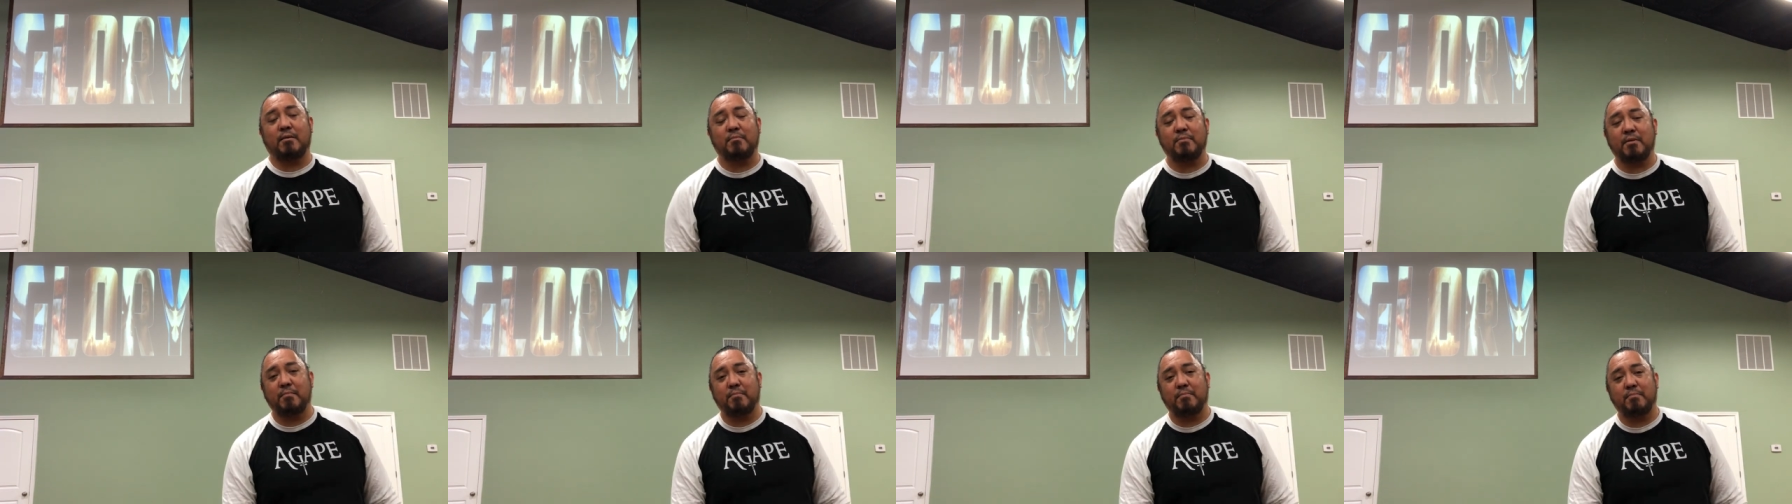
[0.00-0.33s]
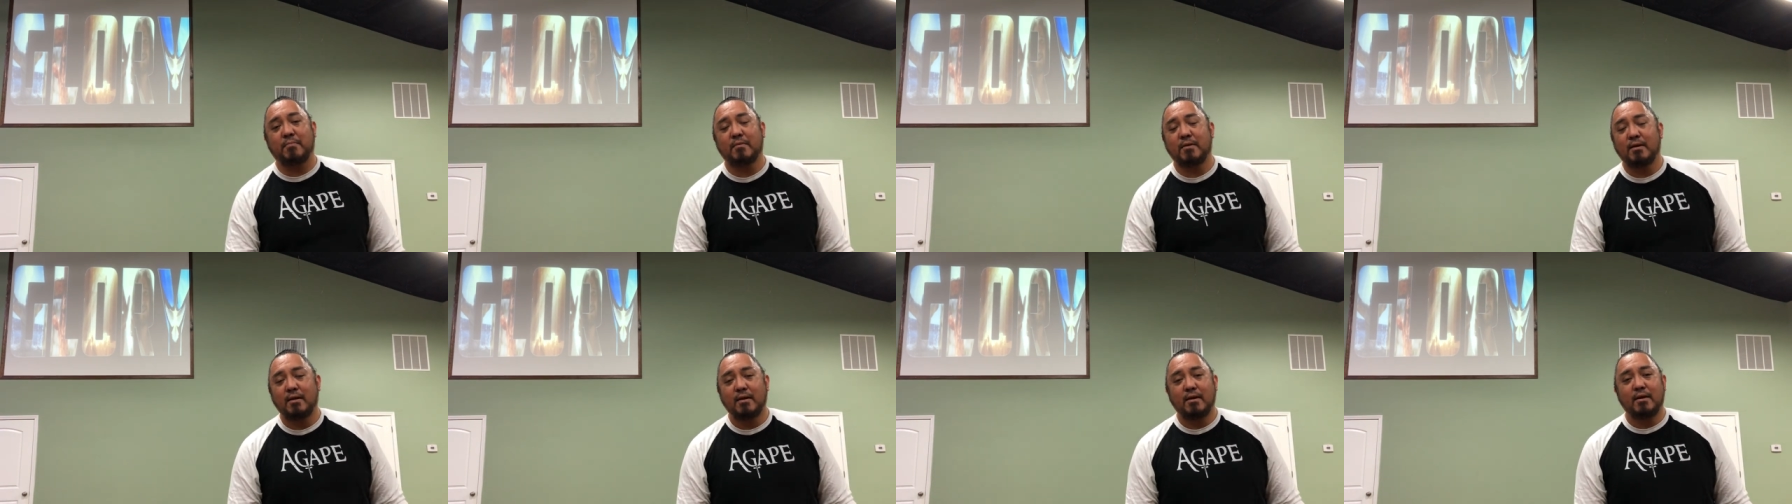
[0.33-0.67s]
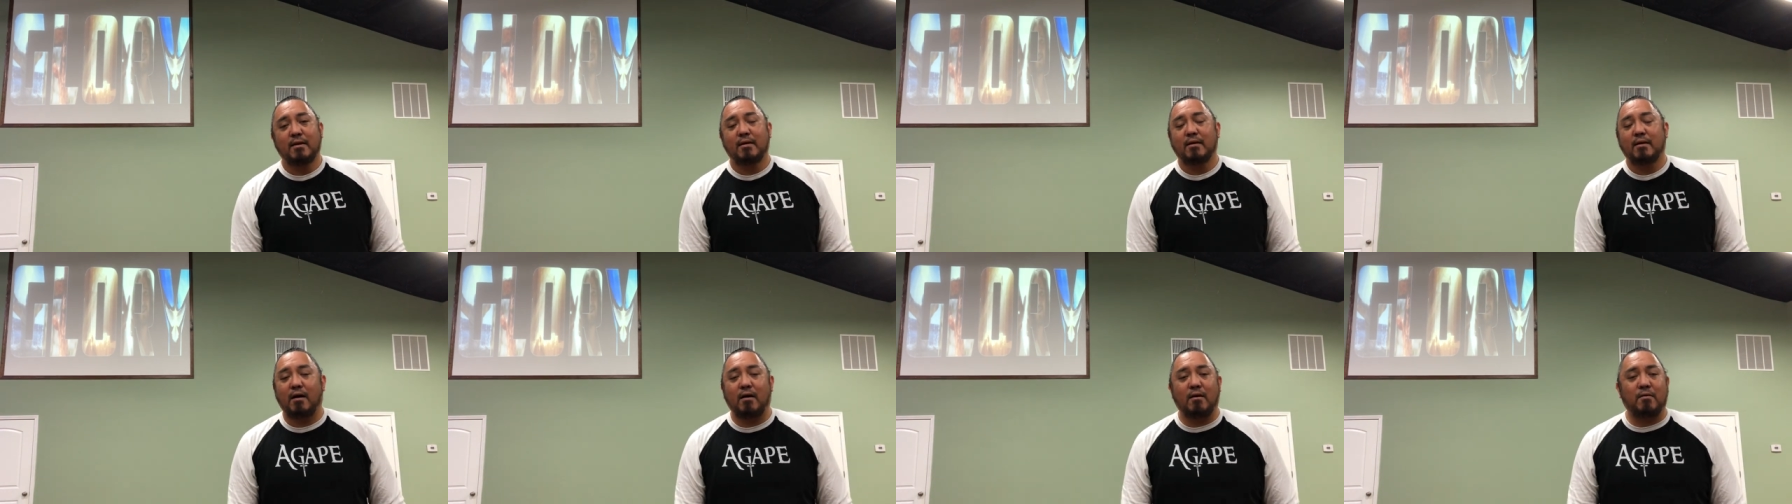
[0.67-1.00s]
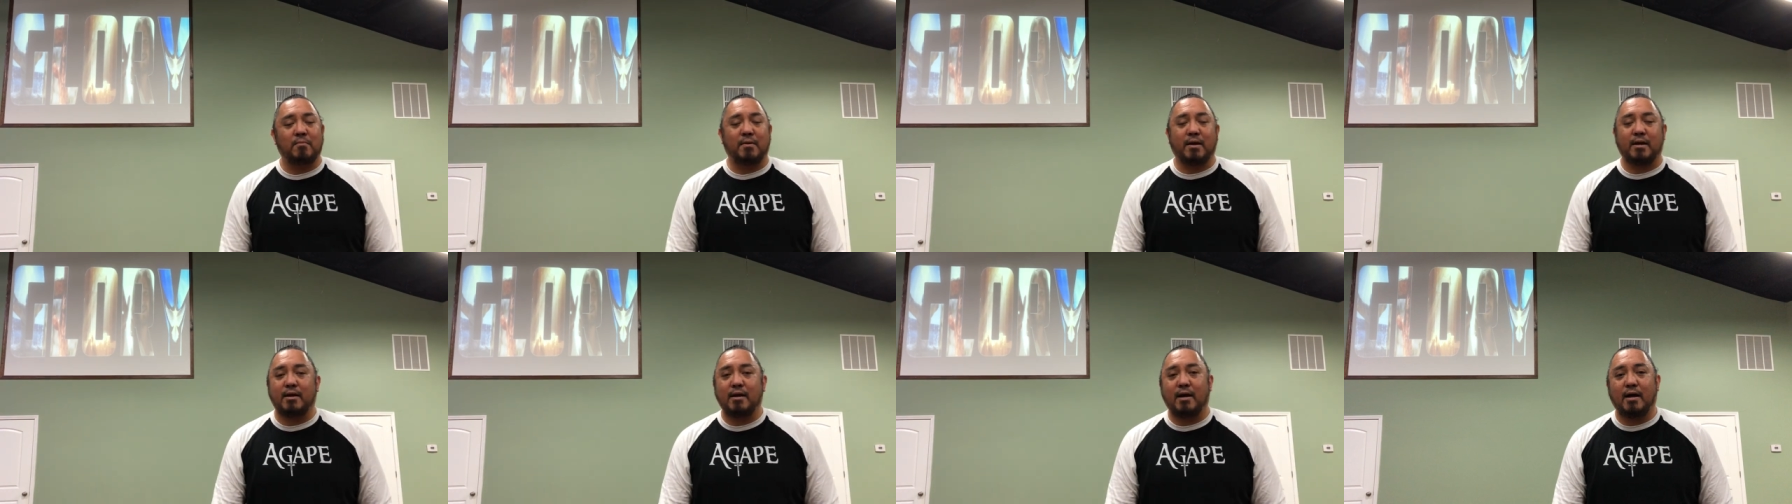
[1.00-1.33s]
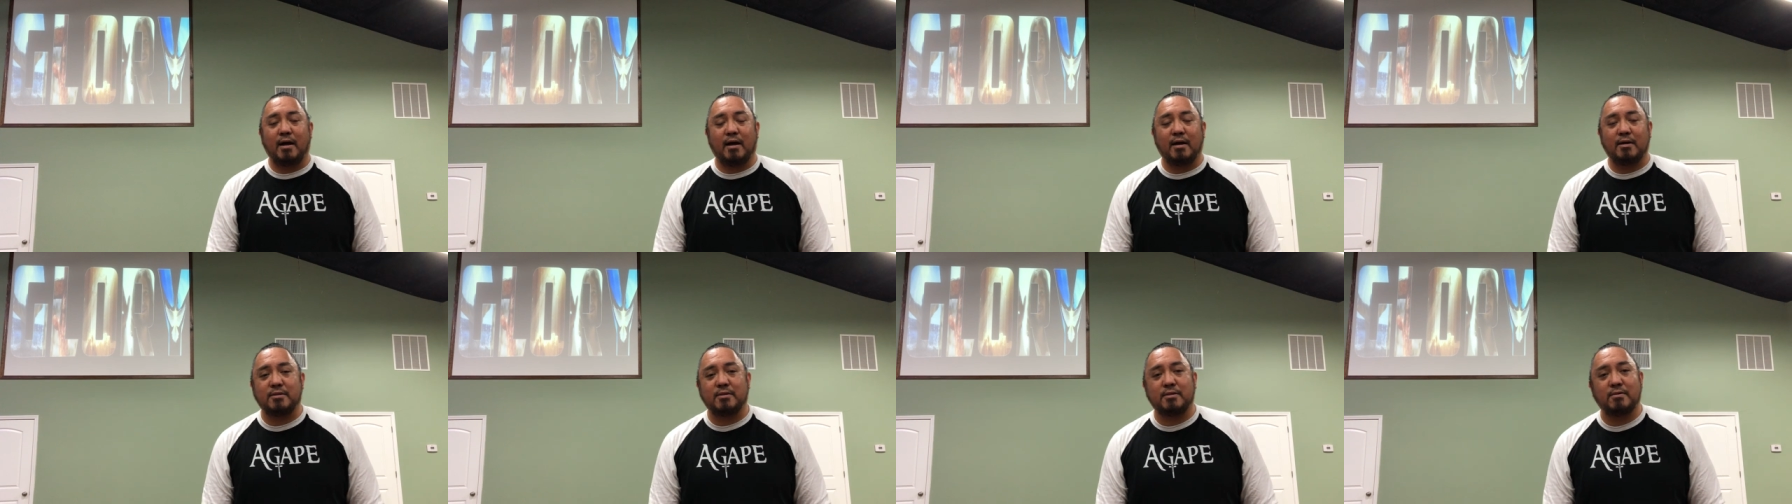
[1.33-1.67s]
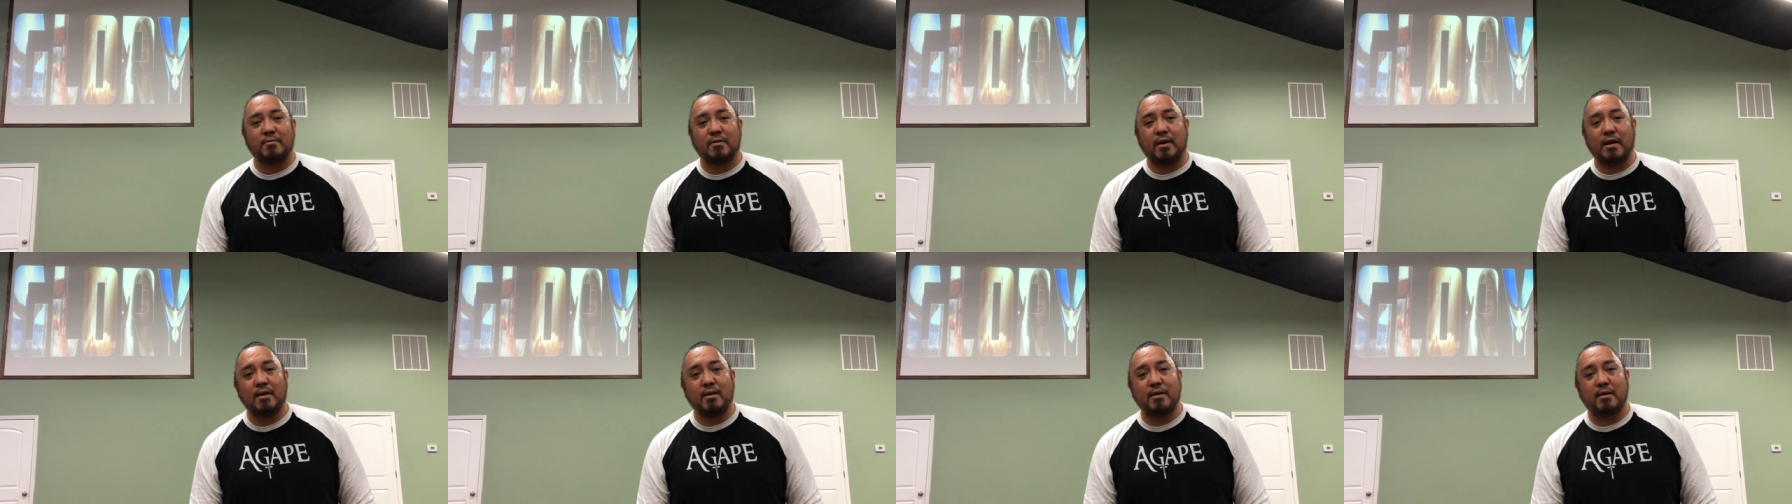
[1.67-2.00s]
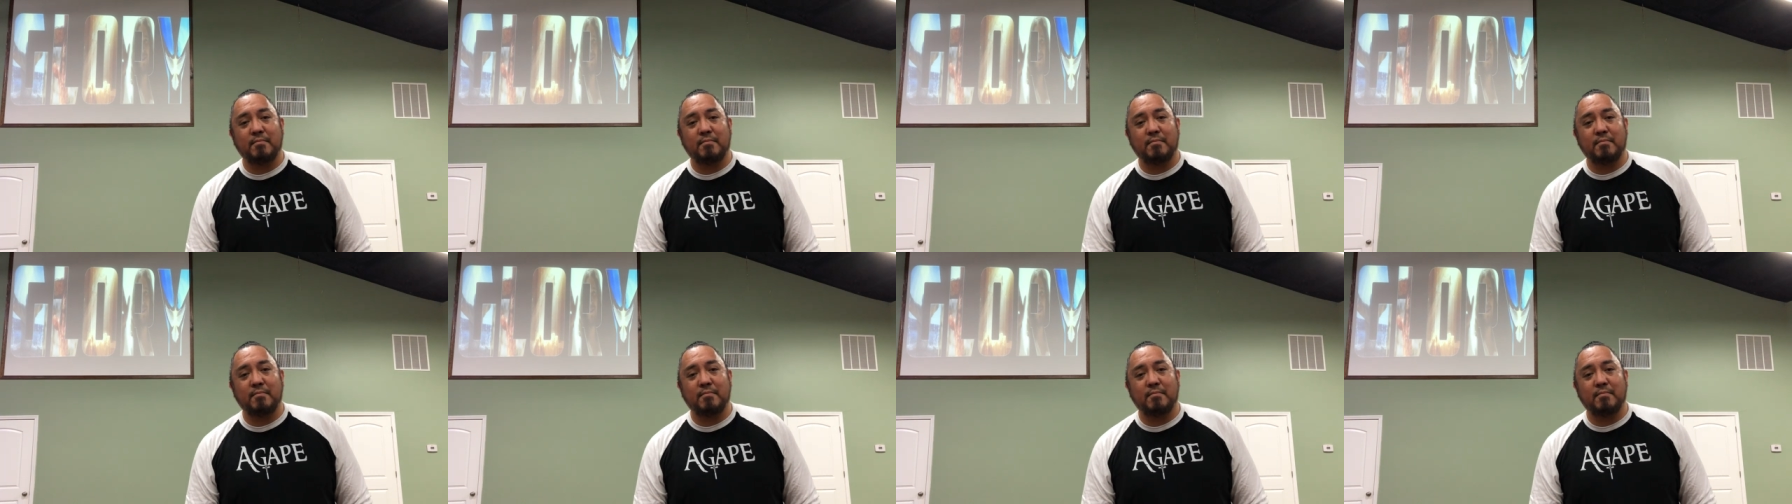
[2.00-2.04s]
I'm the, oh my gosh, right?